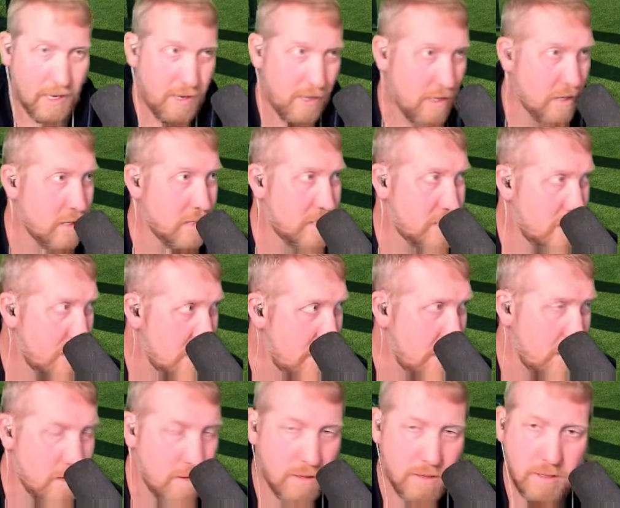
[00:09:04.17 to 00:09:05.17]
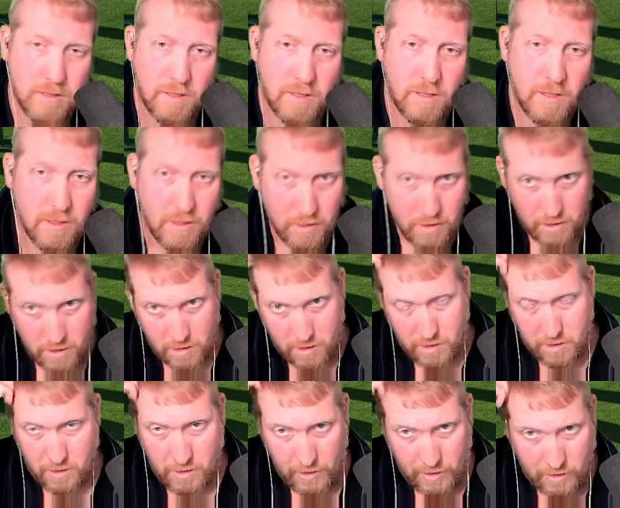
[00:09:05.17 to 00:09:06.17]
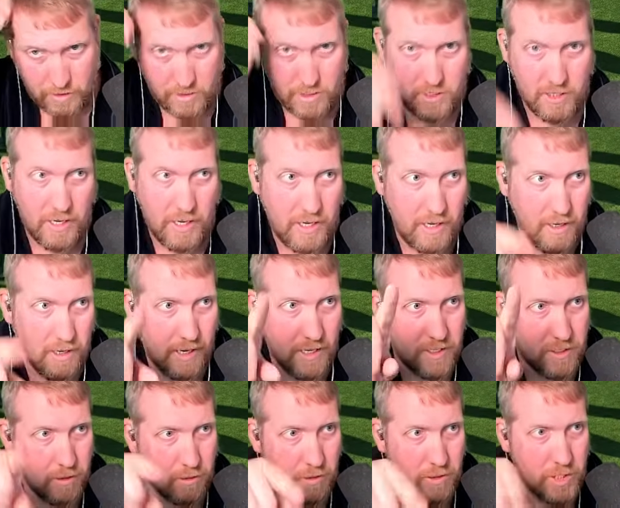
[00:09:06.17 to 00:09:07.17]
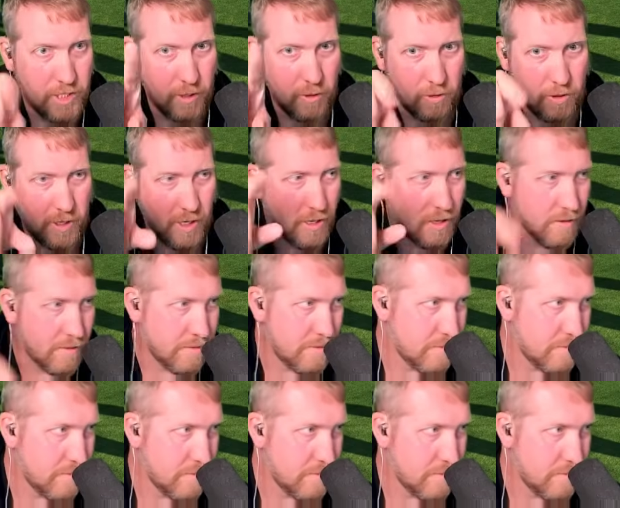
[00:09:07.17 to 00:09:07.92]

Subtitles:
you're gonna see a nice little gentle curve.